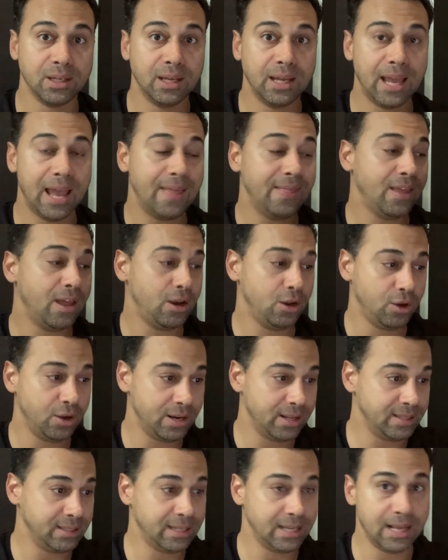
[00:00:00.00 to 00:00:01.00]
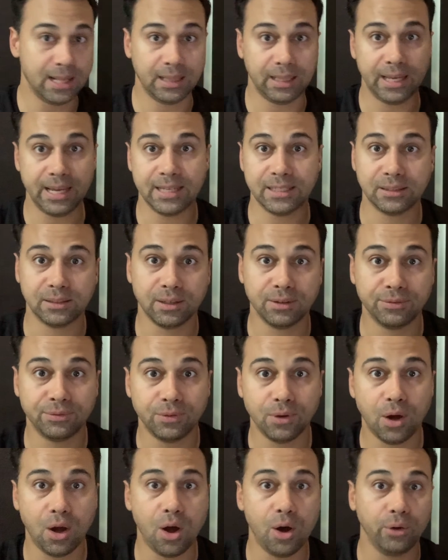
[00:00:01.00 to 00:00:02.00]
and then you're gonna see a list of
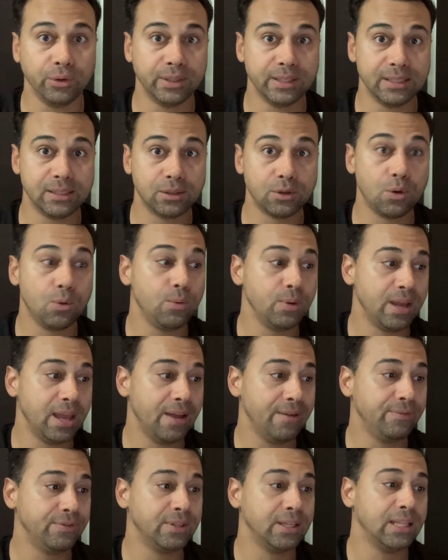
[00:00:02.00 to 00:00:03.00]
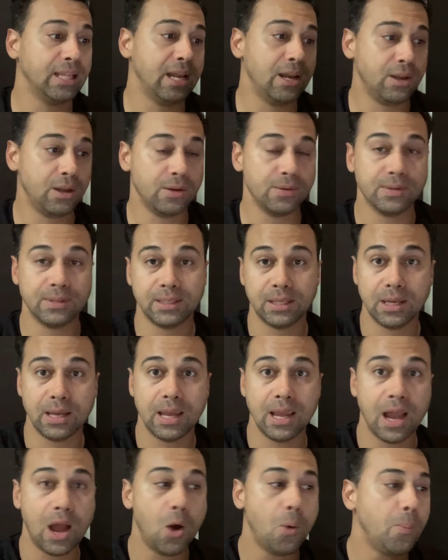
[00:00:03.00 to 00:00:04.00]
all these cool gifts, and then you can
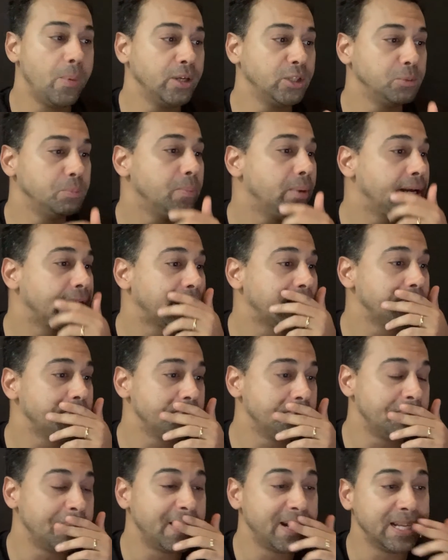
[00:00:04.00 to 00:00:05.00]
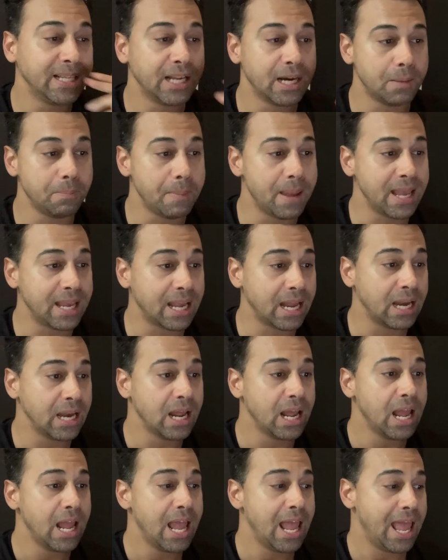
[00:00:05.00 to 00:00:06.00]
see how much money they're making.
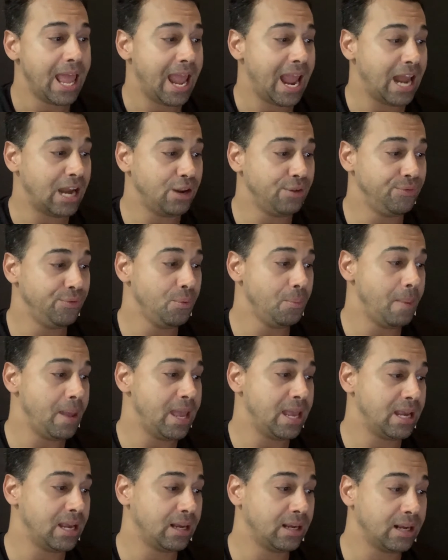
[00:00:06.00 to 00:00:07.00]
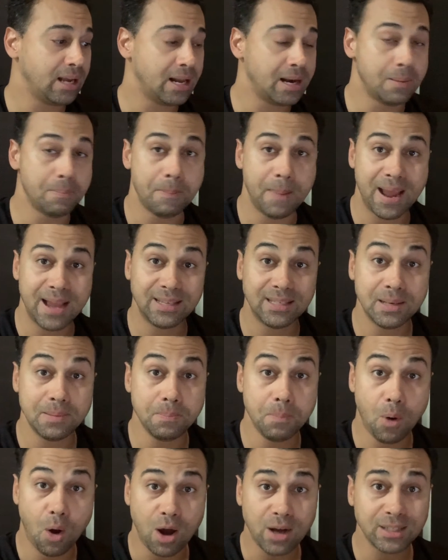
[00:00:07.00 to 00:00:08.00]
And if you make an amazing
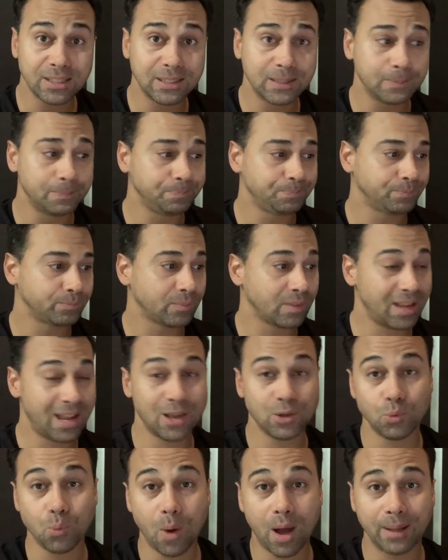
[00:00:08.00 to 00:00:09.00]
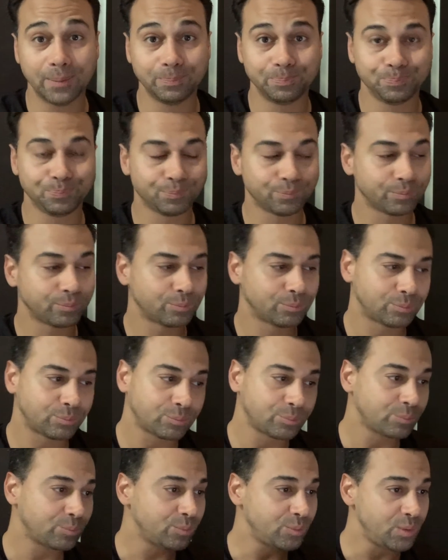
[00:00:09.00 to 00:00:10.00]
box, guess what?
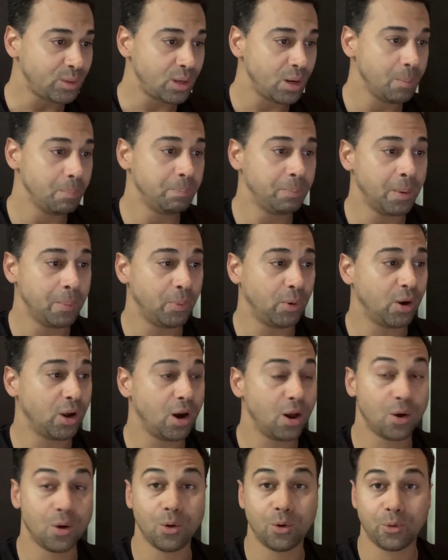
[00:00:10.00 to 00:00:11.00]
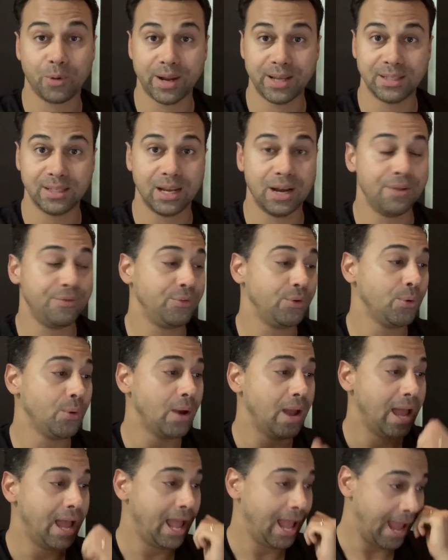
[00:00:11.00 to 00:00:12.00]
People are gonna go crazy. And if you
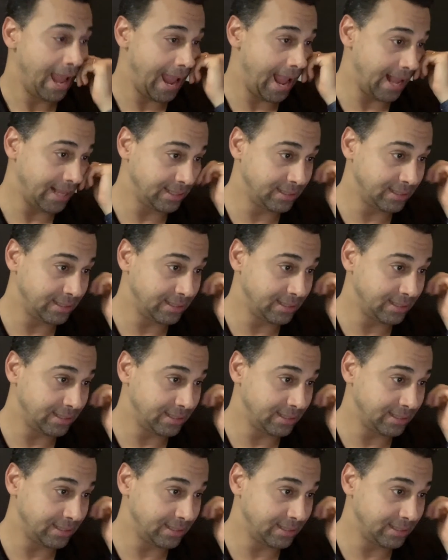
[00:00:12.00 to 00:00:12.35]
add